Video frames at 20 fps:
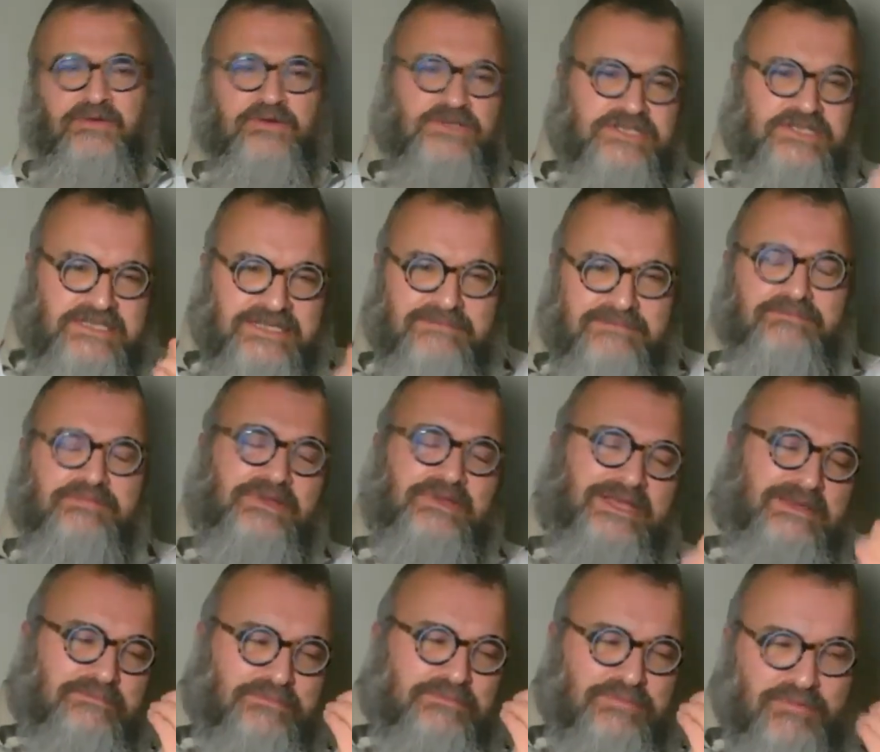They're
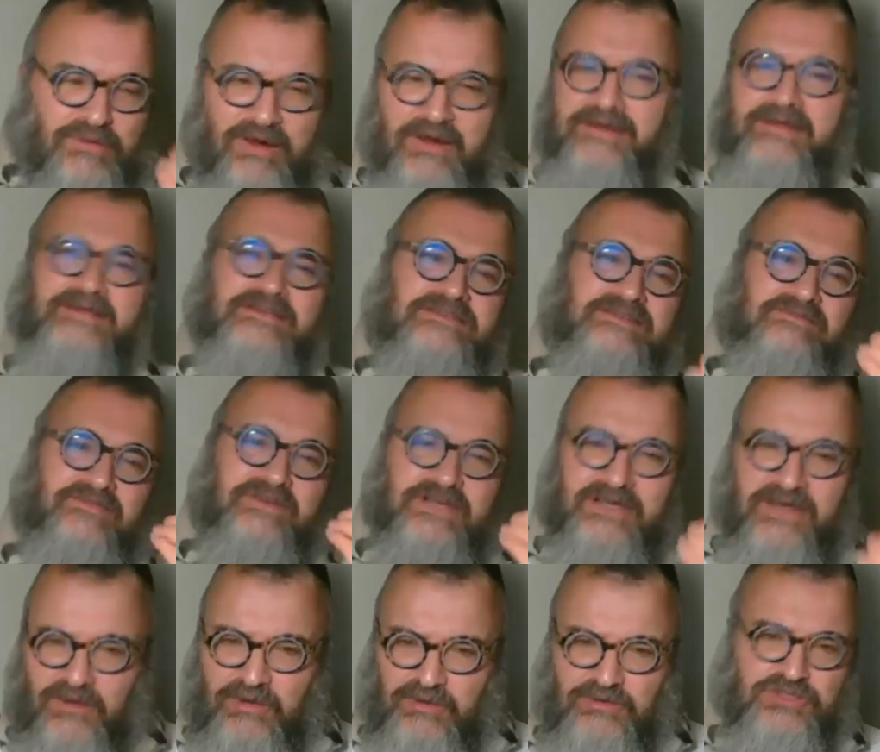simply products of
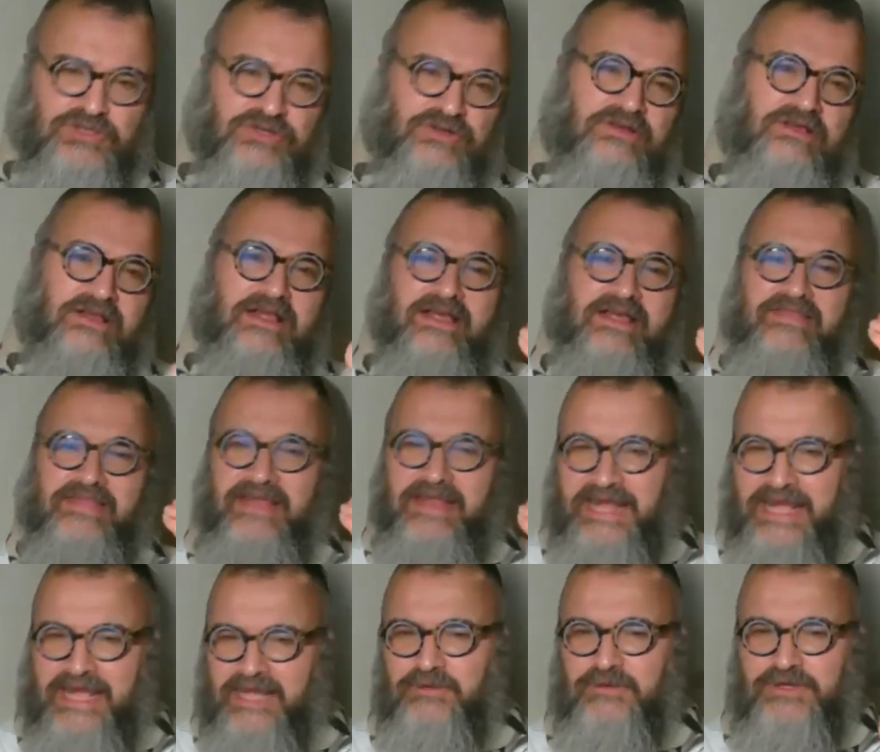a culture
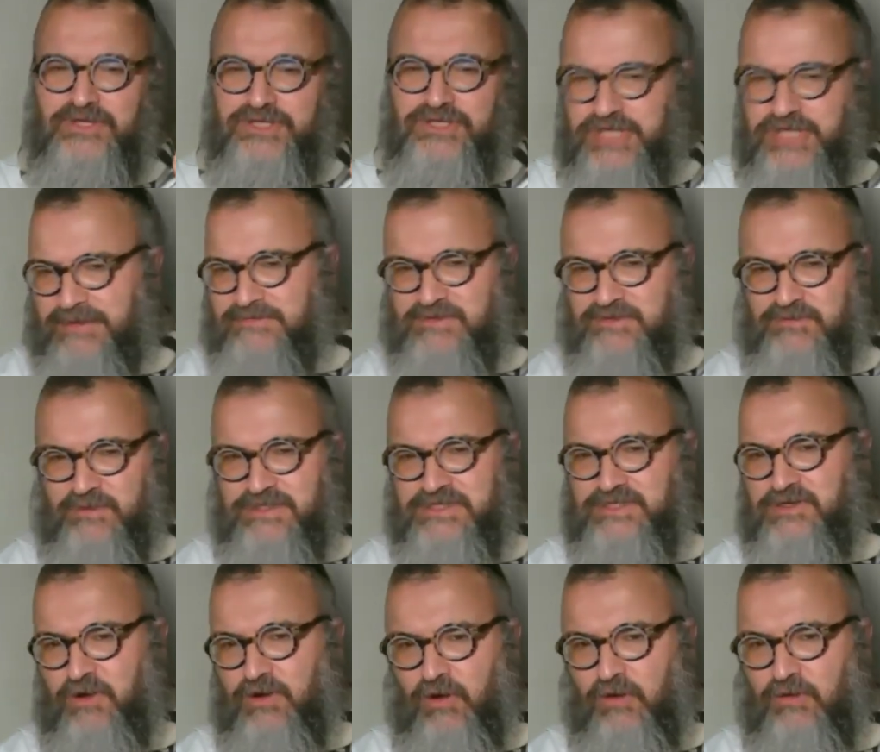that Henry James
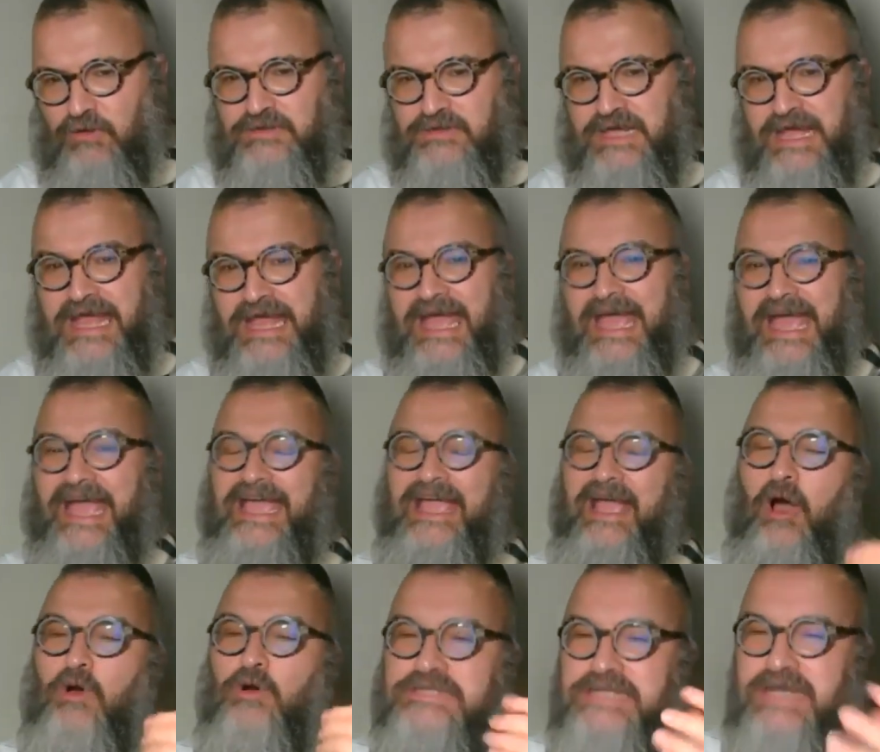once called
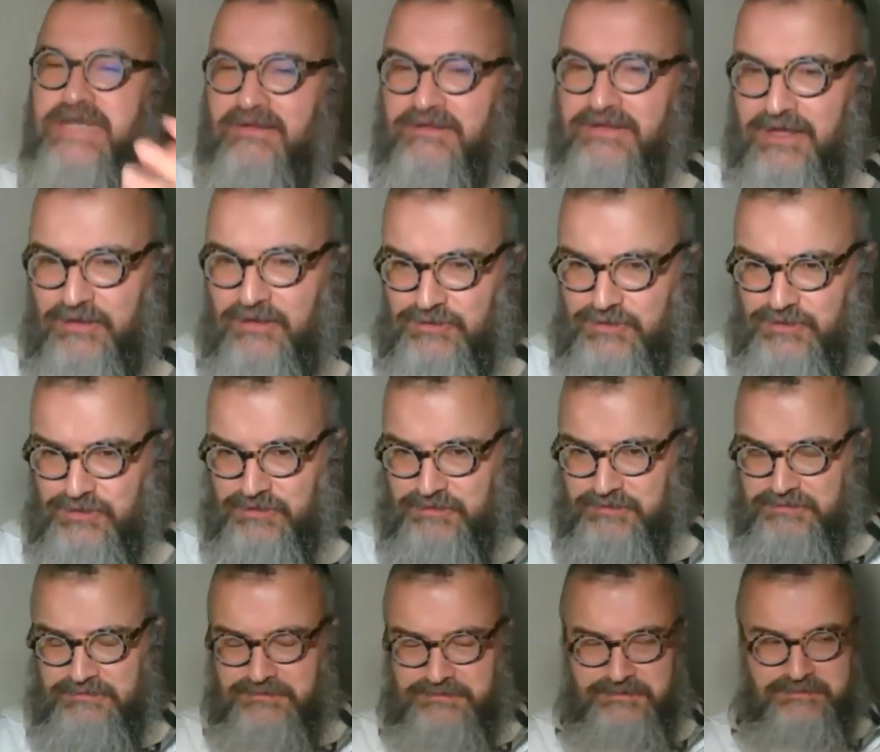a hotel
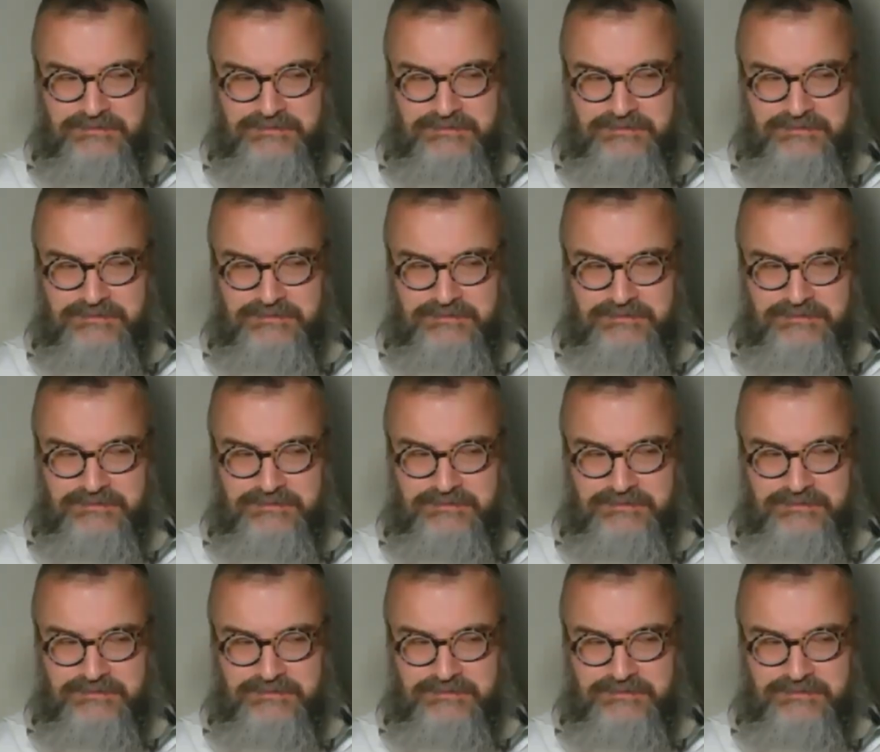culture.